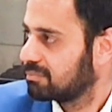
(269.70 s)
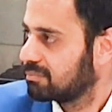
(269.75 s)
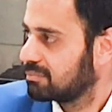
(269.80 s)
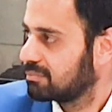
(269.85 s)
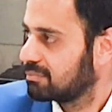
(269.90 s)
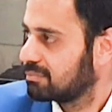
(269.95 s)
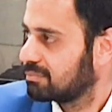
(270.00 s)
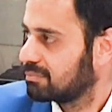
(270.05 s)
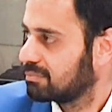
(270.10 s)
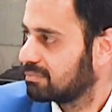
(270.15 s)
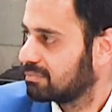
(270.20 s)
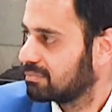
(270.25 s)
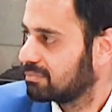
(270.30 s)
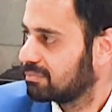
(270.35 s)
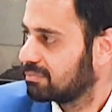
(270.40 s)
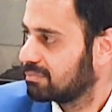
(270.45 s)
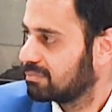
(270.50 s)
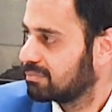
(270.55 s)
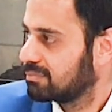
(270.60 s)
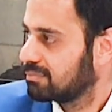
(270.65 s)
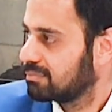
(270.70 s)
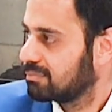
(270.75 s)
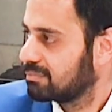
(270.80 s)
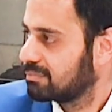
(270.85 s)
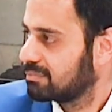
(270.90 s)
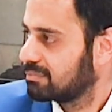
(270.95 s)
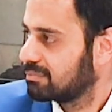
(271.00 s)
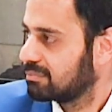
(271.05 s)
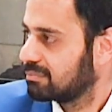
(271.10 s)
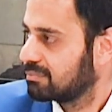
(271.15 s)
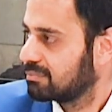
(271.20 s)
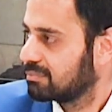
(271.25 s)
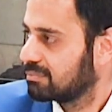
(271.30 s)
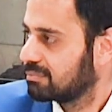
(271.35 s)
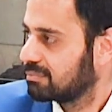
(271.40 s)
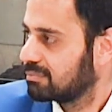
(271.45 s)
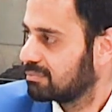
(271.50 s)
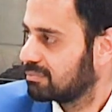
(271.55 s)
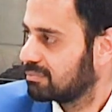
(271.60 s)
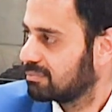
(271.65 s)

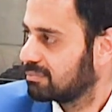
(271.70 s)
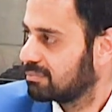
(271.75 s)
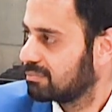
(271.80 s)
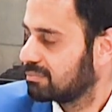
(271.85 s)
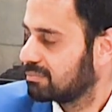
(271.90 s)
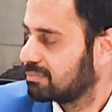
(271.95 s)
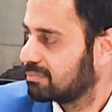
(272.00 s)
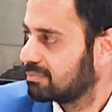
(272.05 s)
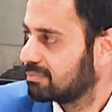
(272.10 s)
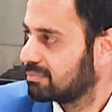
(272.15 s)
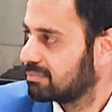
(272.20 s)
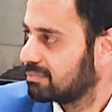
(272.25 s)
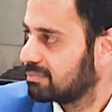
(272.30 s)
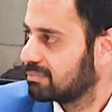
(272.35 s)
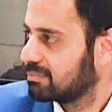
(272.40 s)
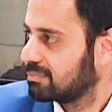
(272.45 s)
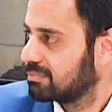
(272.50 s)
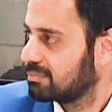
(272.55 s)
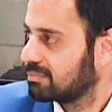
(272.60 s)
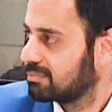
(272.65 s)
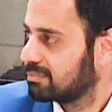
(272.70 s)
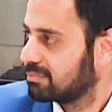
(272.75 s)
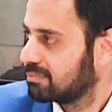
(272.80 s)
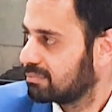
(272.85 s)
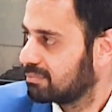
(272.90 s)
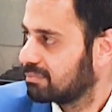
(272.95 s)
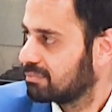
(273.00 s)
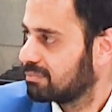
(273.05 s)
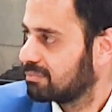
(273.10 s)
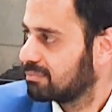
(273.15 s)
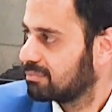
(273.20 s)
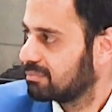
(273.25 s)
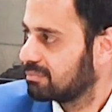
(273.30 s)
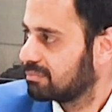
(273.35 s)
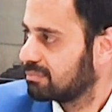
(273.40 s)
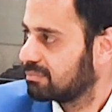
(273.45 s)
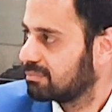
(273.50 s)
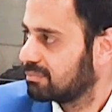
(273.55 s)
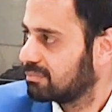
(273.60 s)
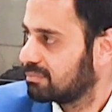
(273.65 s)

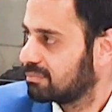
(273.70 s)
[no speech]